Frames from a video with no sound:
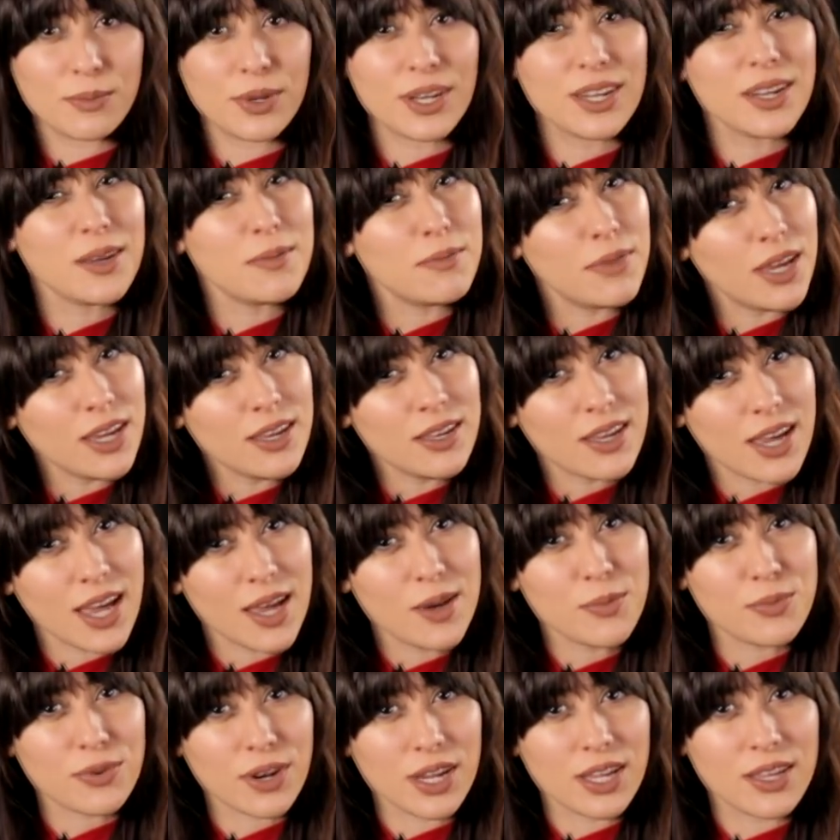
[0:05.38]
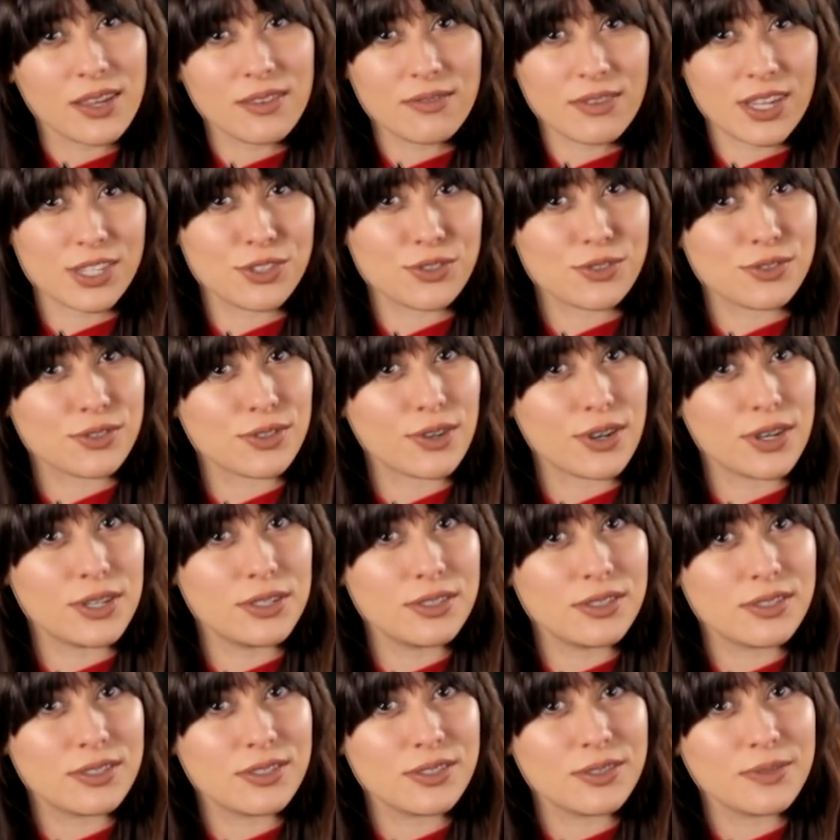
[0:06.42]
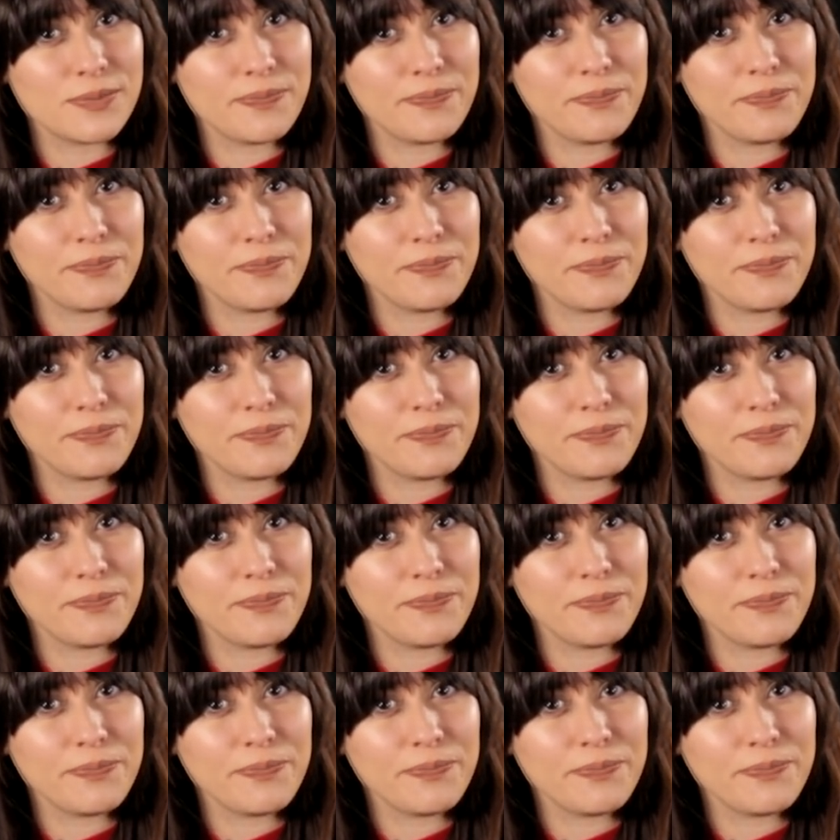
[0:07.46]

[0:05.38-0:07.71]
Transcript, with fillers: but it may yet break investors' hearts.